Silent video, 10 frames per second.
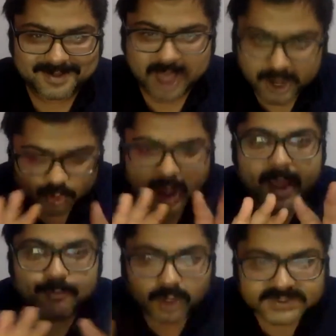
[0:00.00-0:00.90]
I, do, I
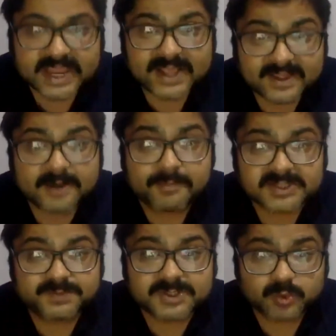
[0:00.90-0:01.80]
am not saying there
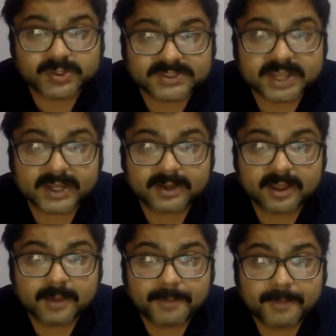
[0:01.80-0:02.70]
must be suicide,
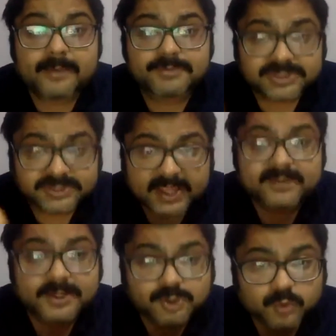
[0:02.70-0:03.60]
but I am saying
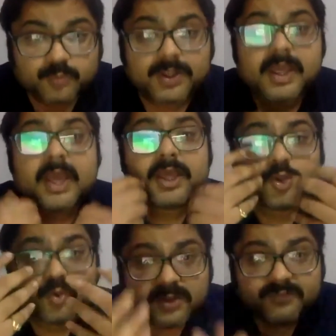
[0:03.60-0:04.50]
there should be
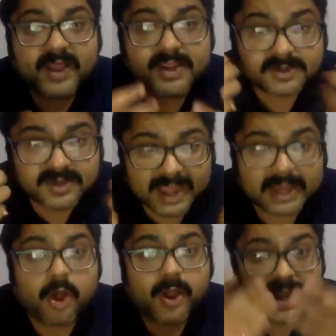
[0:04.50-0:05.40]
unified
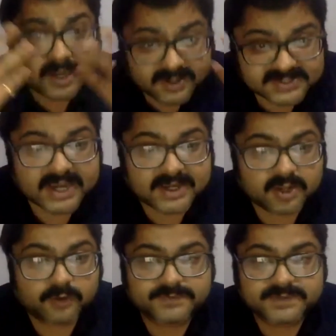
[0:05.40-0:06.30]
dialogue and understanding
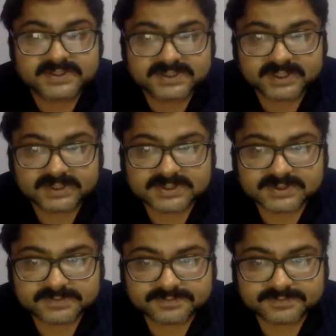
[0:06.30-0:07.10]
of these things.